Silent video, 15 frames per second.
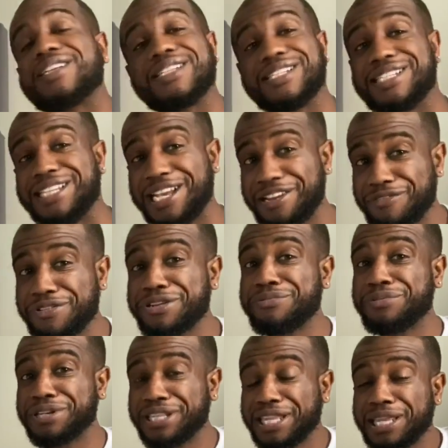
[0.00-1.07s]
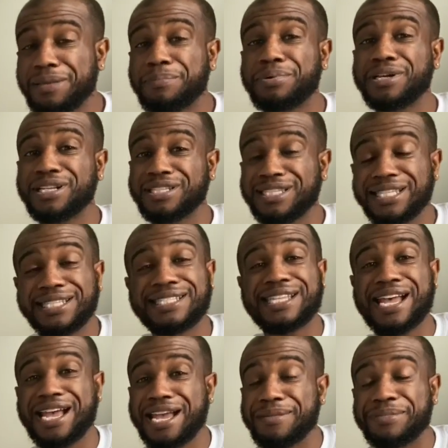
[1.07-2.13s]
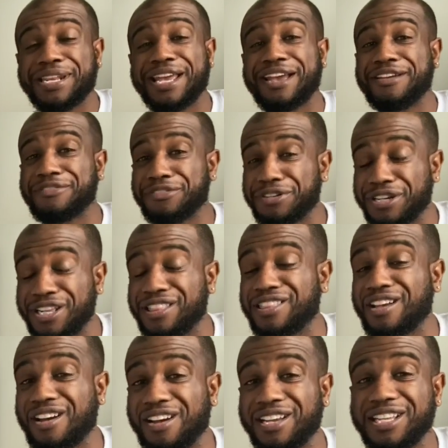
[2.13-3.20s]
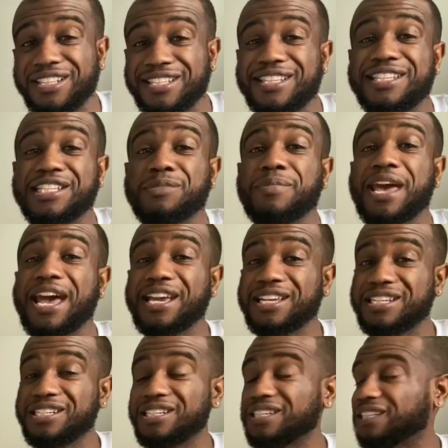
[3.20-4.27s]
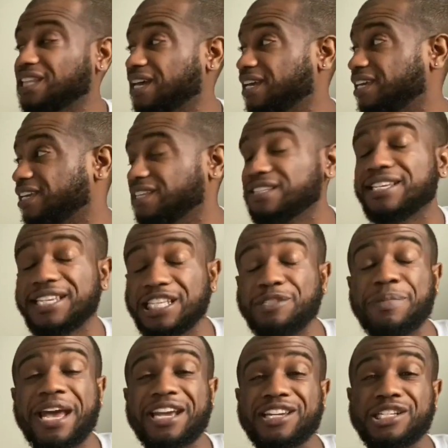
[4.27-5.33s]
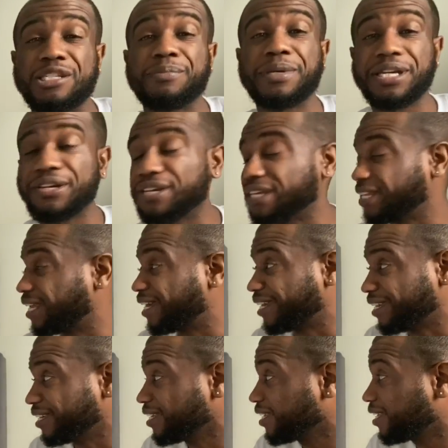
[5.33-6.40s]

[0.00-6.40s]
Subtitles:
Jeffree really puts his time and effort and thought into this packaging, like, into his packaging period, like...